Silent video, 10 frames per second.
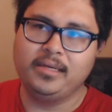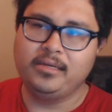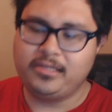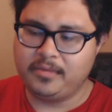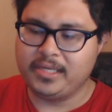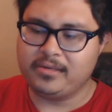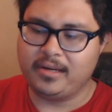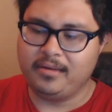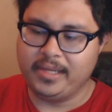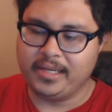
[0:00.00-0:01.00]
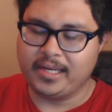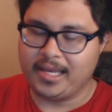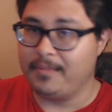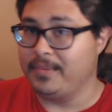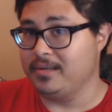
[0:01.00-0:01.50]
You should be trying to make it
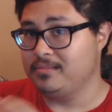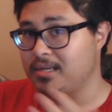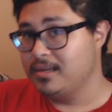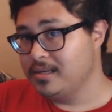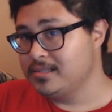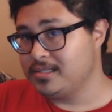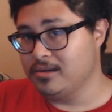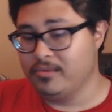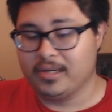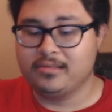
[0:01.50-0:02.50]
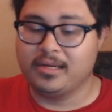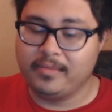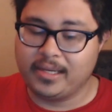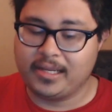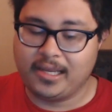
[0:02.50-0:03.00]
happen. So we're going to try to
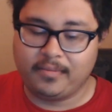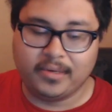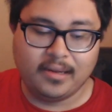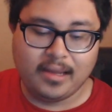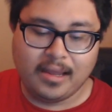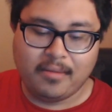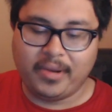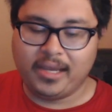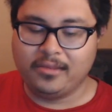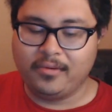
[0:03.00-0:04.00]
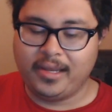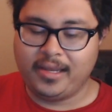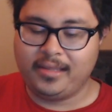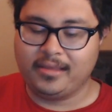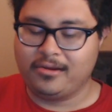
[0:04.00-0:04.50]
make it happen. By the way, the